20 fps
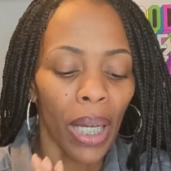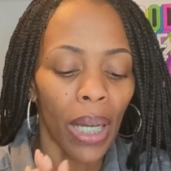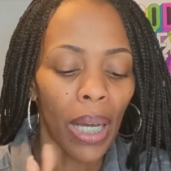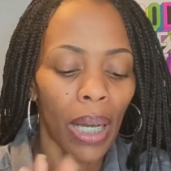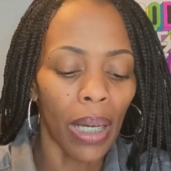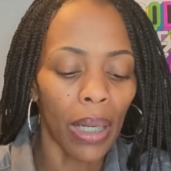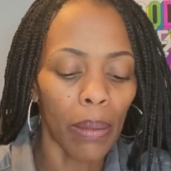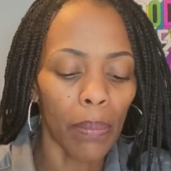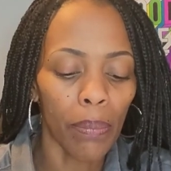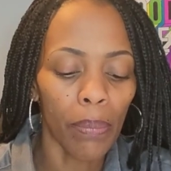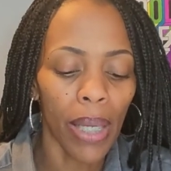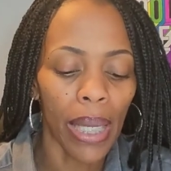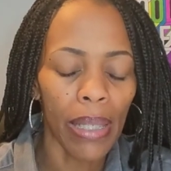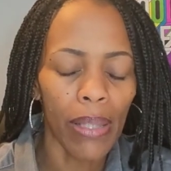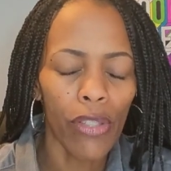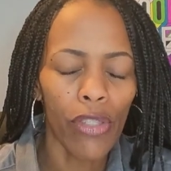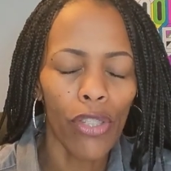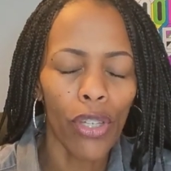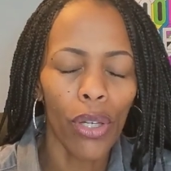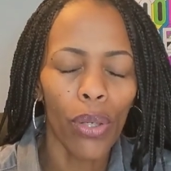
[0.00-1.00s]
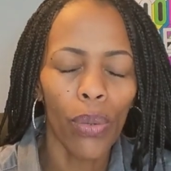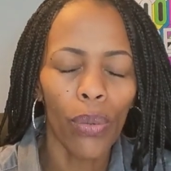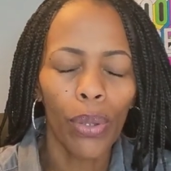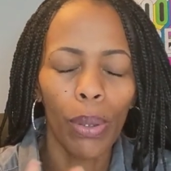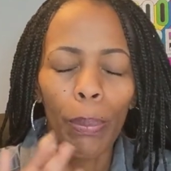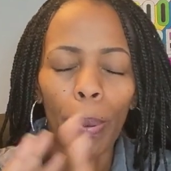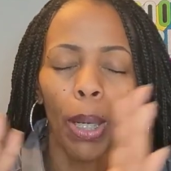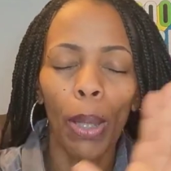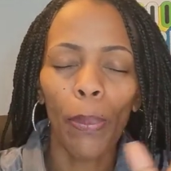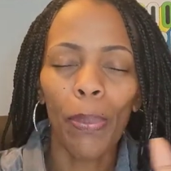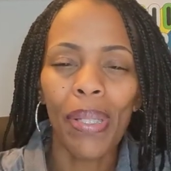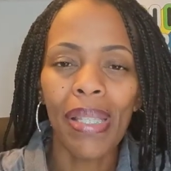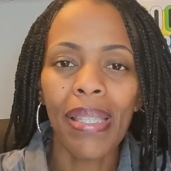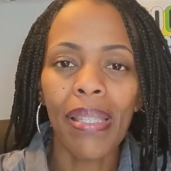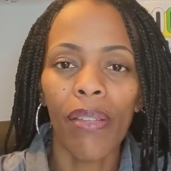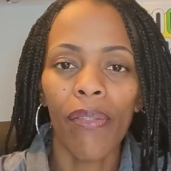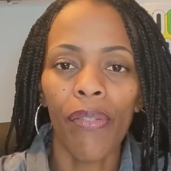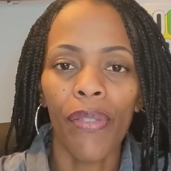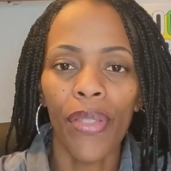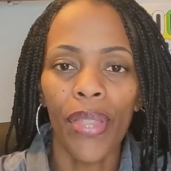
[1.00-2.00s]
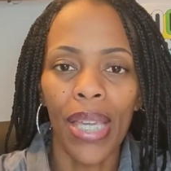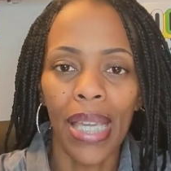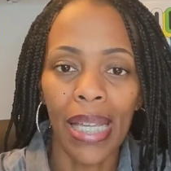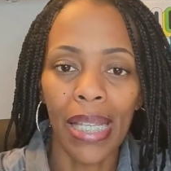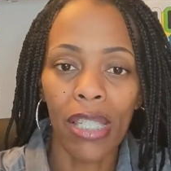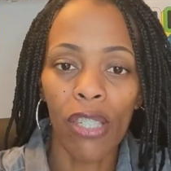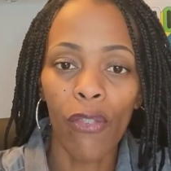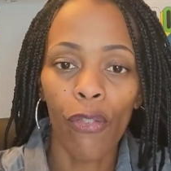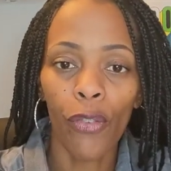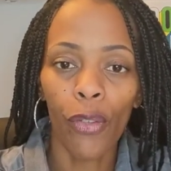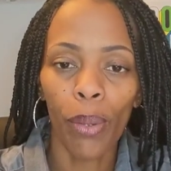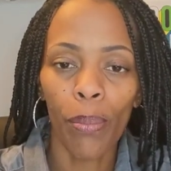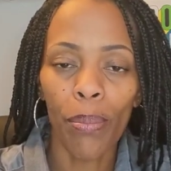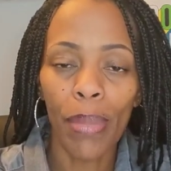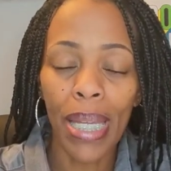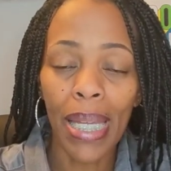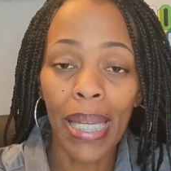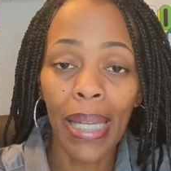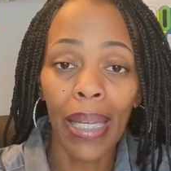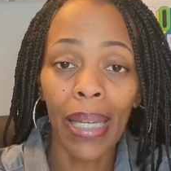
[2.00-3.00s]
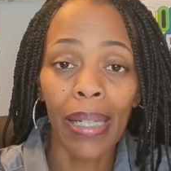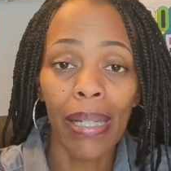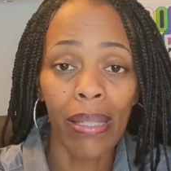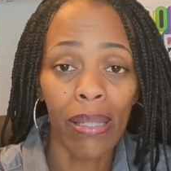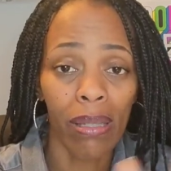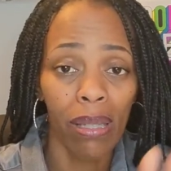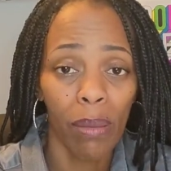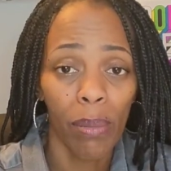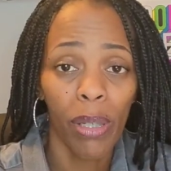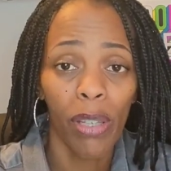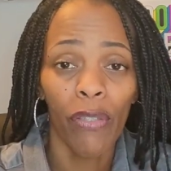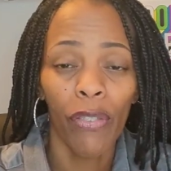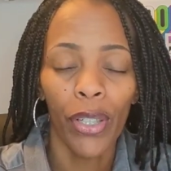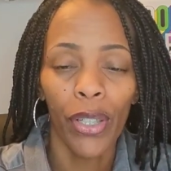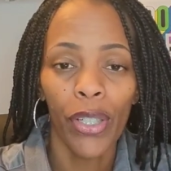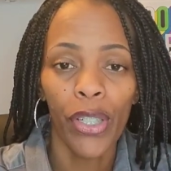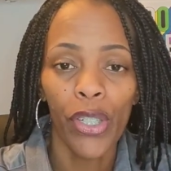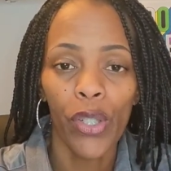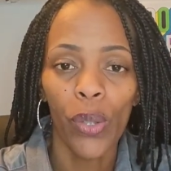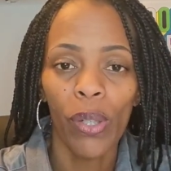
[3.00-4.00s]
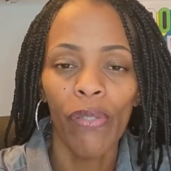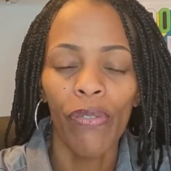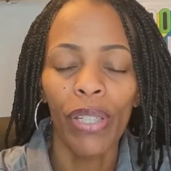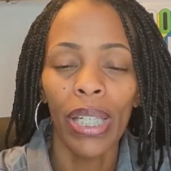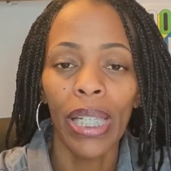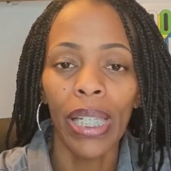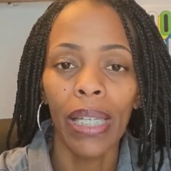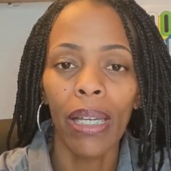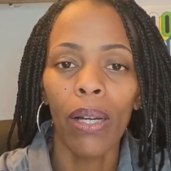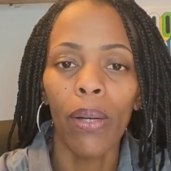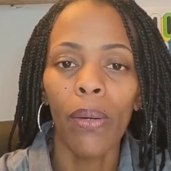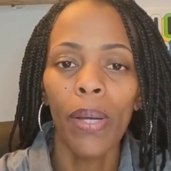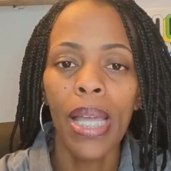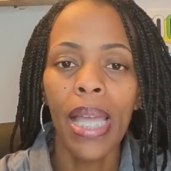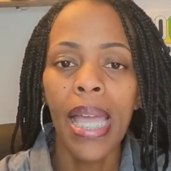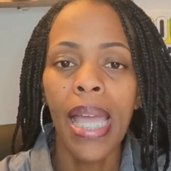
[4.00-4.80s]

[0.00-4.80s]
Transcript: And so the purpose of this for me, and it's going to be a very short video,